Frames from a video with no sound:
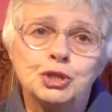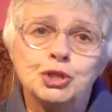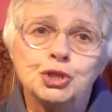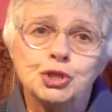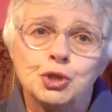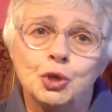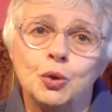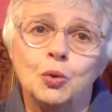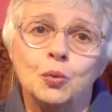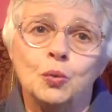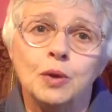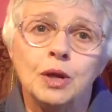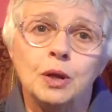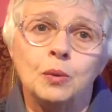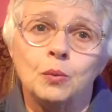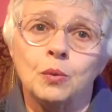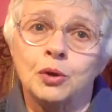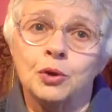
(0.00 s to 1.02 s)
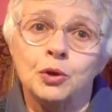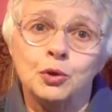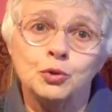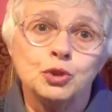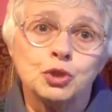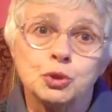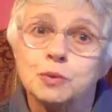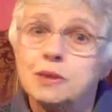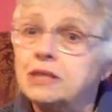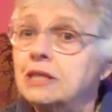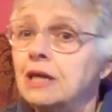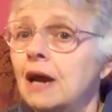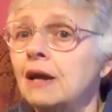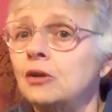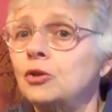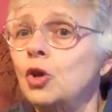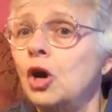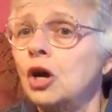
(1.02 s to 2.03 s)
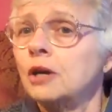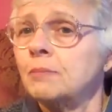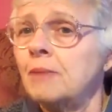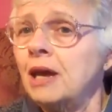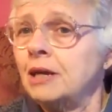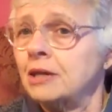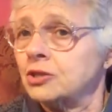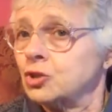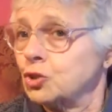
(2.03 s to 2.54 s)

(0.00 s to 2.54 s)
and so we were used to a dialogue mass.